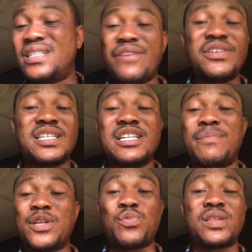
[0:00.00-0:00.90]
everything
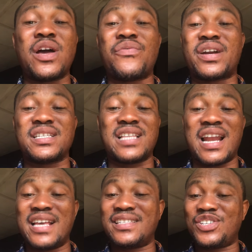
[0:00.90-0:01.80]
about water of
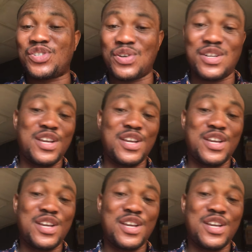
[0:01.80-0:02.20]
crystallization.